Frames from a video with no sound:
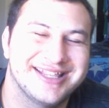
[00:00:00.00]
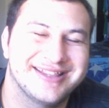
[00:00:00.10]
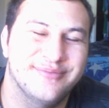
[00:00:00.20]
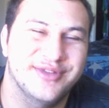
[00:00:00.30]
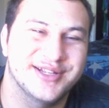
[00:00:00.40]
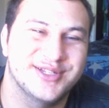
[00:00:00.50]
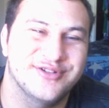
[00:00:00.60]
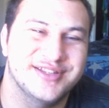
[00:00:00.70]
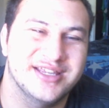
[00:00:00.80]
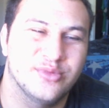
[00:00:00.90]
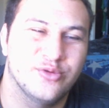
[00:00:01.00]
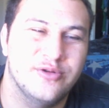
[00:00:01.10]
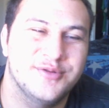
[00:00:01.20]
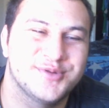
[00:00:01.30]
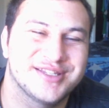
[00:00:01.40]
The Minnesota
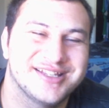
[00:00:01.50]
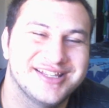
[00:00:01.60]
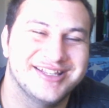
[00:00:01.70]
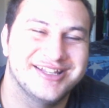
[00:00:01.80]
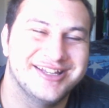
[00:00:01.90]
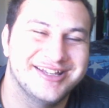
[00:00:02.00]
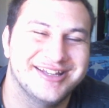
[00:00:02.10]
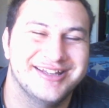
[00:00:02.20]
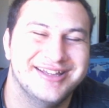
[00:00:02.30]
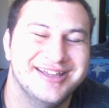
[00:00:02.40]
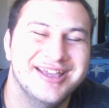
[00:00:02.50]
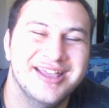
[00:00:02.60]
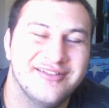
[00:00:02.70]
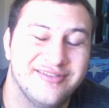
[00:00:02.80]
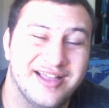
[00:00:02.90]
Timberwolves.
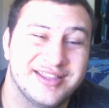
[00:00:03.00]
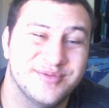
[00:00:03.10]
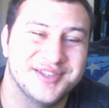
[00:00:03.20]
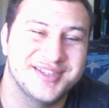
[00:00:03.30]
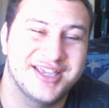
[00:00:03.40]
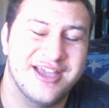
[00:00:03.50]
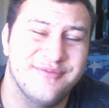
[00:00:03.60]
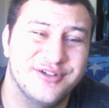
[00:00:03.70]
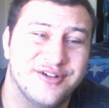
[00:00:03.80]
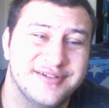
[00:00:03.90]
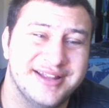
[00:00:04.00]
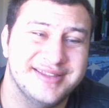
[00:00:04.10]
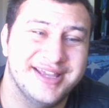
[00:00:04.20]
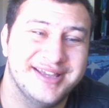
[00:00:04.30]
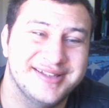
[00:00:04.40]
Liked them since the Kevin
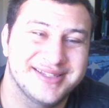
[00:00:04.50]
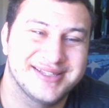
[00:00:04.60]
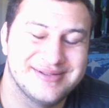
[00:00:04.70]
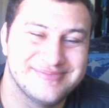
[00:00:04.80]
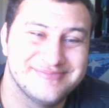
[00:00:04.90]
Garnett days.